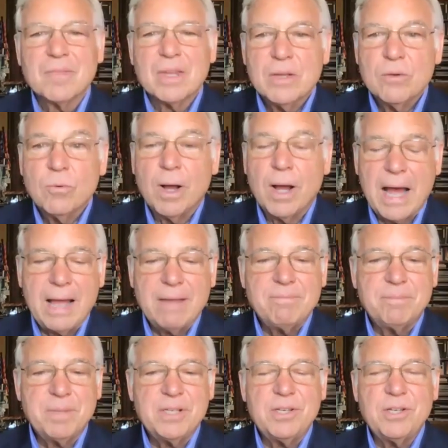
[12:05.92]
Well, I've
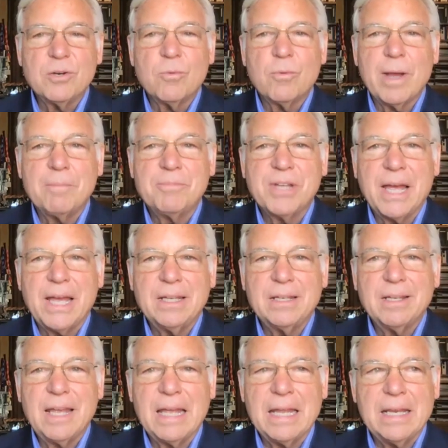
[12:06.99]
been to your website,
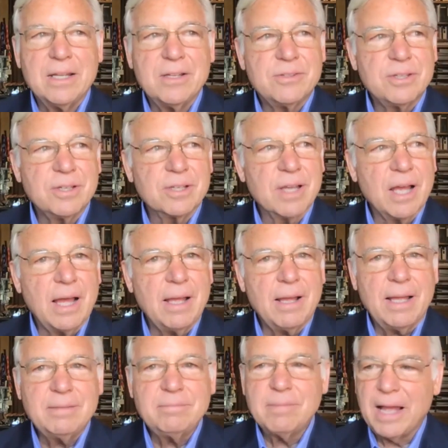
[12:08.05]
and it's a, I,
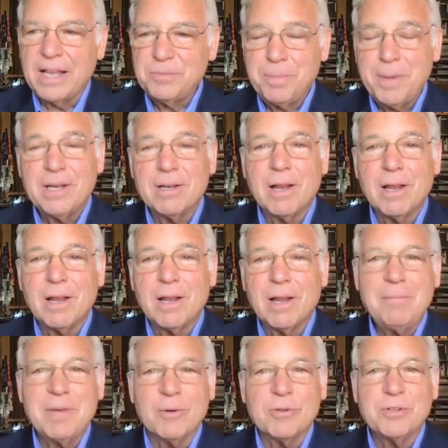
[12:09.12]
I, I spent a lot of time
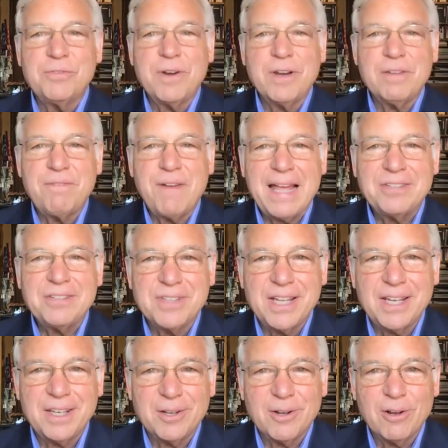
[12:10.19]
there. It was very
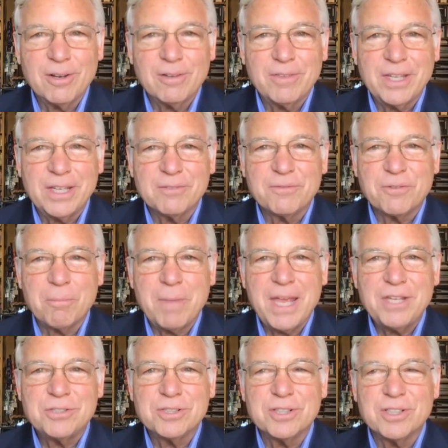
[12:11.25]
fascinating. All of the
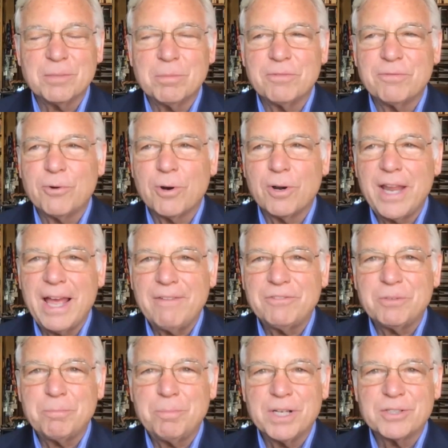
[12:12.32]
information, the before and
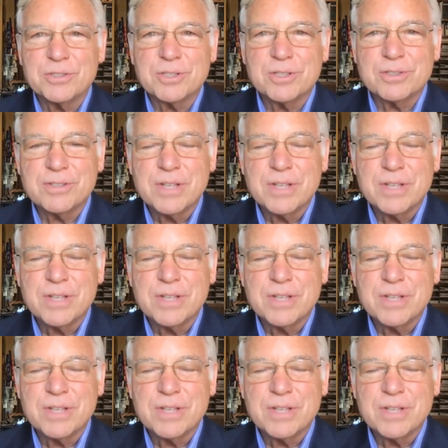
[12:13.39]
after pictures,